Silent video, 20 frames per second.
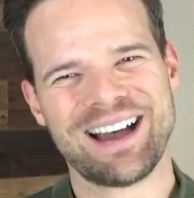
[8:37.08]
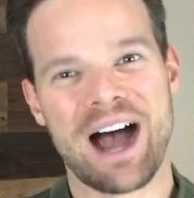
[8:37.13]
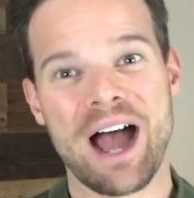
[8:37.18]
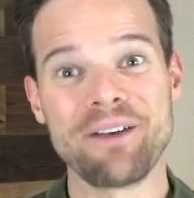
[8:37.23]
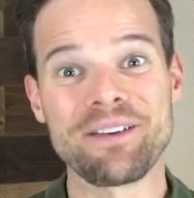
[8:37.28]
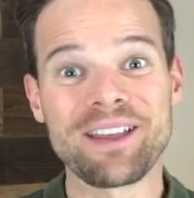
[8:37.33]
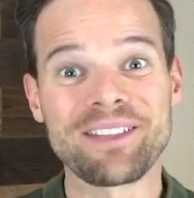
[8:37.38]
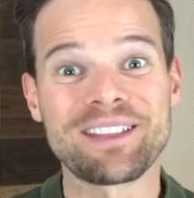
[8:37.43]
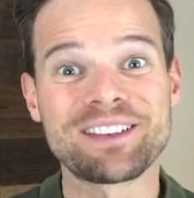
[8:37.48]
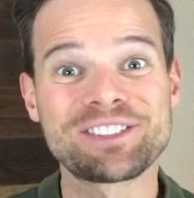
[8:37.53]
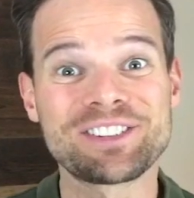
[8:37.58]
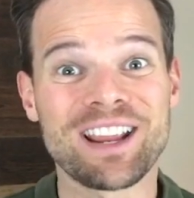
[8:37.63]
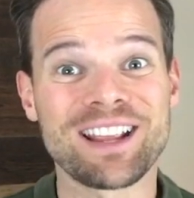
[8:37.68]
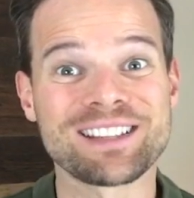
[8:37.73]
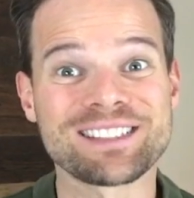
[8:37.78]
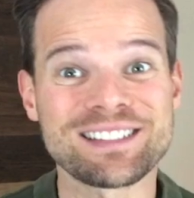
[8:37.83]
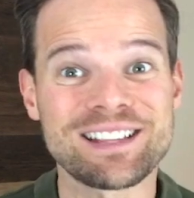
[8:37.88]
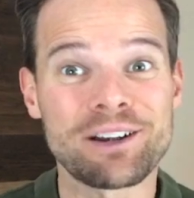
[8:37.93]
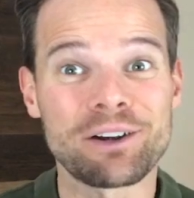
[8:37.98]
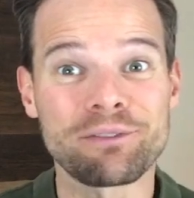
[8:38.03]
I've had the
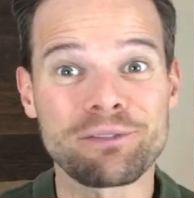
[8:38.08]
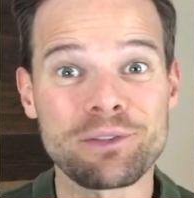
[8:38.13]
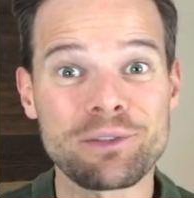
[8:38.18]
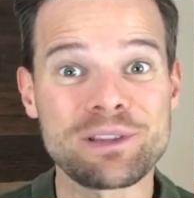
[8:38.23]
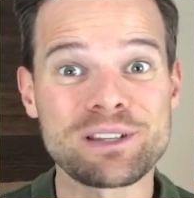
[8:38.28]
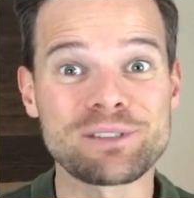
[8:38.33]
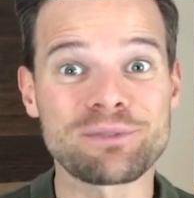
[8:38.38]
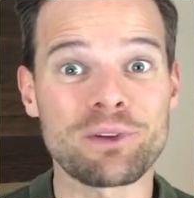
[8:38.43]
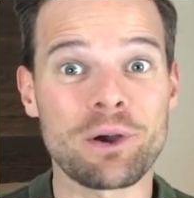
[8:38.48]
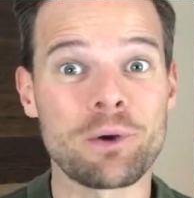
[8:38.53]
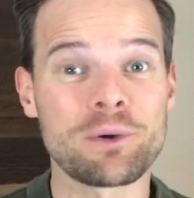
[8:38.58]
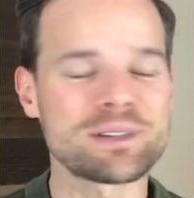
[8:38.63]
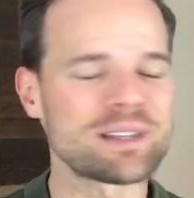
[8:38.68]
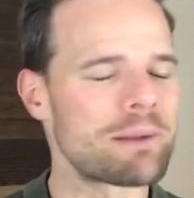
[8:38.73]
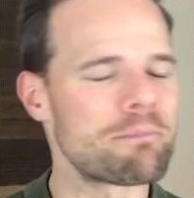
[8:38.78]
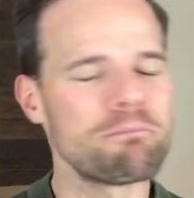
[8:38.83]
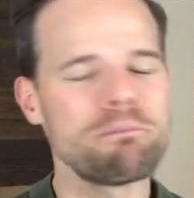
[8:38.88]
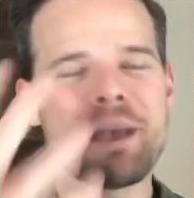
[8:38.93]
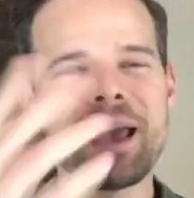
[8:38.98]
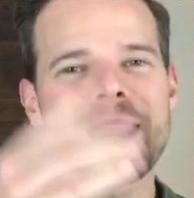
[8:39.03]
chance to interview these folks
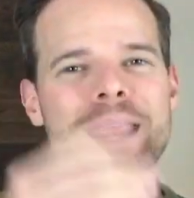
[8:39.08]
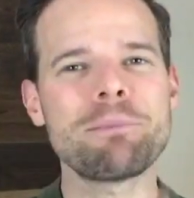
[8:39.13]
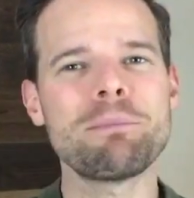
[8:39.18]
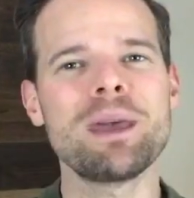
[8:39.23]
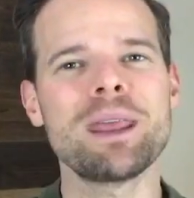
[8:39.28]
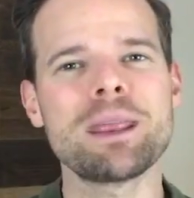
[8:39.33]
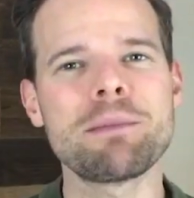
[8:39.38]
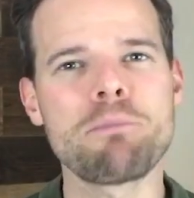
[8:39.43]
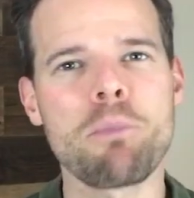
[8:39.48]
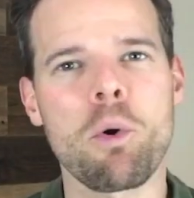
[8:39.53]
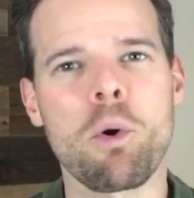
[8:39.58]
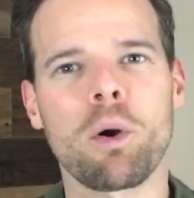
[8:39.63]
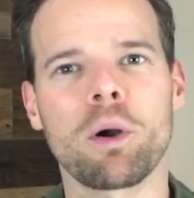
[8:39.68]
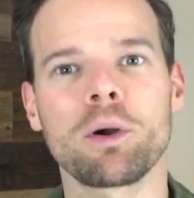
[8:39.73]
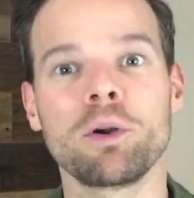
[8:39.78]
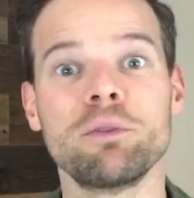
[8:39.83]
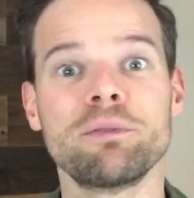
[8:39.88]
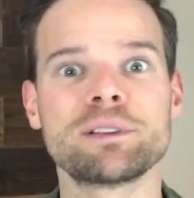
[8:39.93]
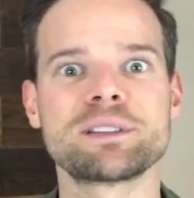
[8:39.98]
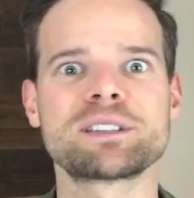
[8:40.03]
and many, many
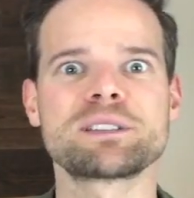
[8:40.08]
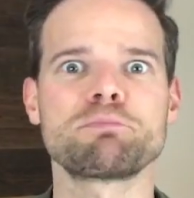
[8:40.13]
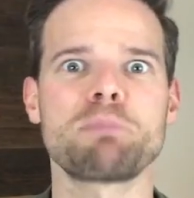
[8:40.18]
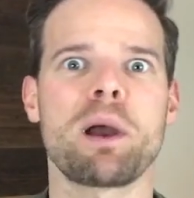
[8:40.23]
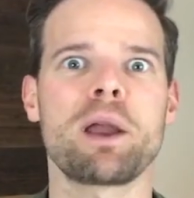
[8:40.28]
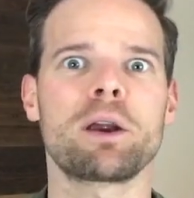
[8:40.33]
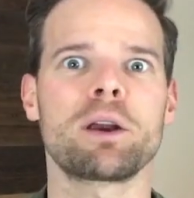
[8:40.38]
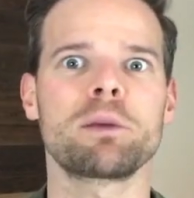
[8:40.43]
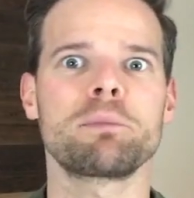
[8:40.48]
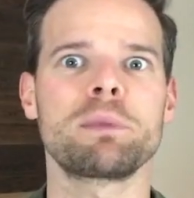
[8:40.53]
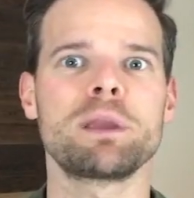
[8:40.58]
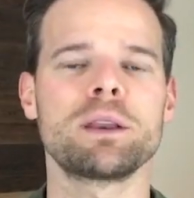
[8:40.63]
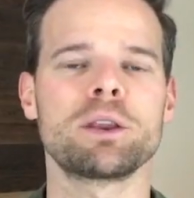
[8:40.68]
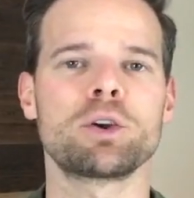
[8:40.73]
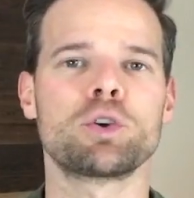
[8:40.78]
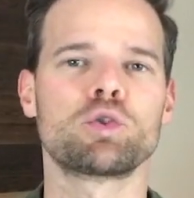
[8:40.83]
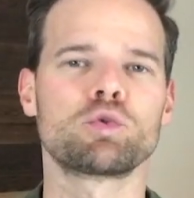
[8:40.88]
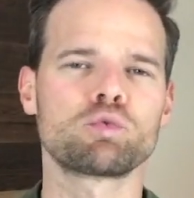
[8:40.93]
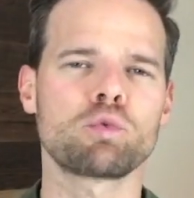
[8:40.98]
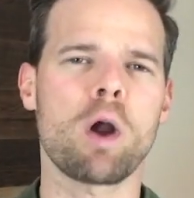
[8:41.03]
more who've inspired me to
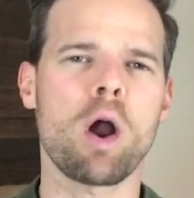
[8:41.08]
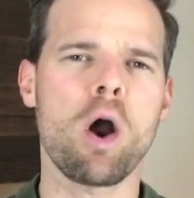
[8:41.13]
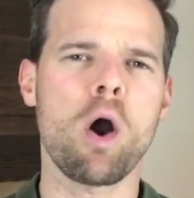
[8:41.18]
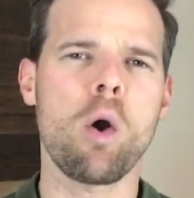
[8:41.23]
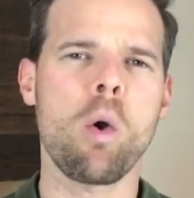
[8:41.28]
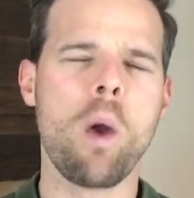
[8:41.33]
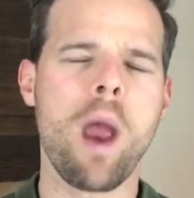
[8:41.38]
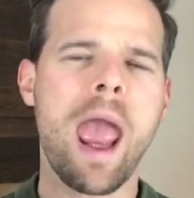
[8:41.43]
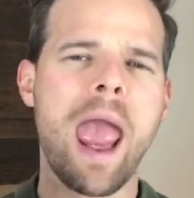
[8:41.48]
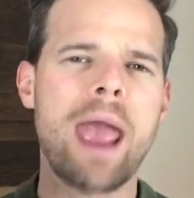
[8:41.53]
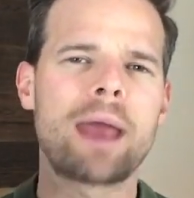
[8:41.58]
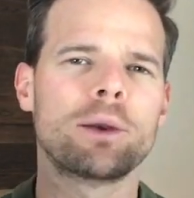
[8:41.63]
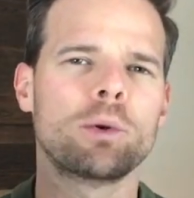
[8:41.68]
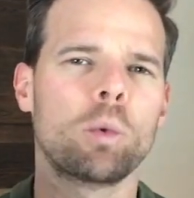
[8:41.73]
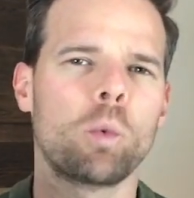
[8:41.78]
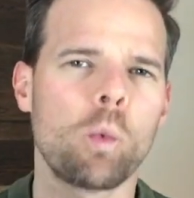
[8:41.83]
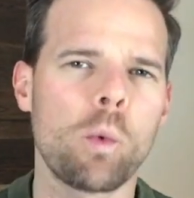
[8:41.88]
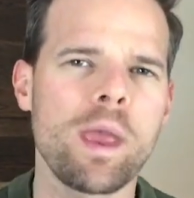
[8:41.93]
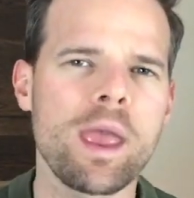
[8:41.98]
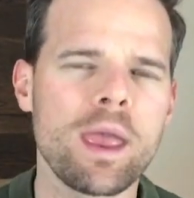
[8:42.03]
grow
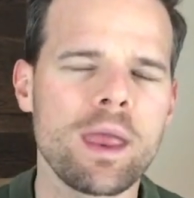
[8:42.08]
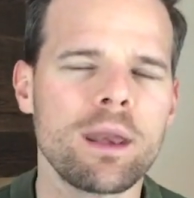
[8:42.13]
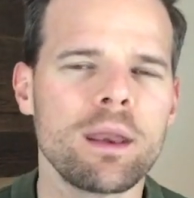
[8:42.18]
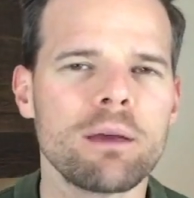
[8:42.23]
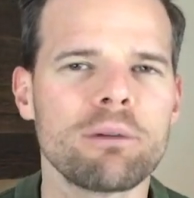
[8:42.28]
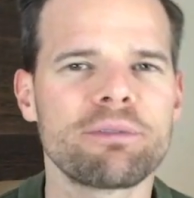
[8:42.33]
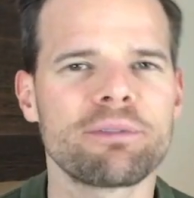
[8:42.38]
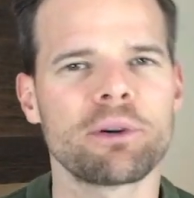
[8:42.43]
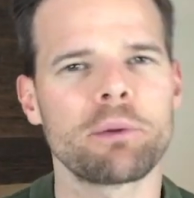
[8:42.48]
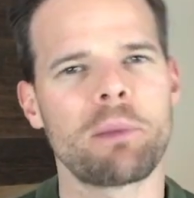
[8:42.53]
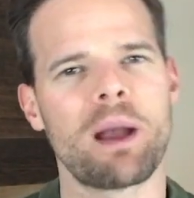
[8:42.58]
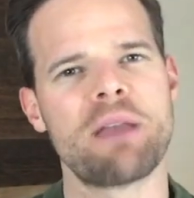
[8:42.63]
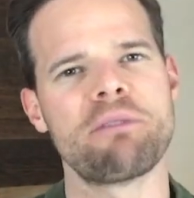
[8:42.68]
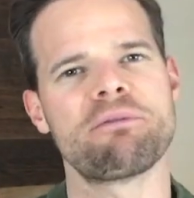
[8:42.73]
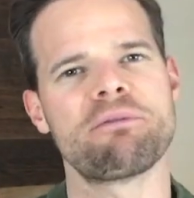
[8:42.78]
and win for my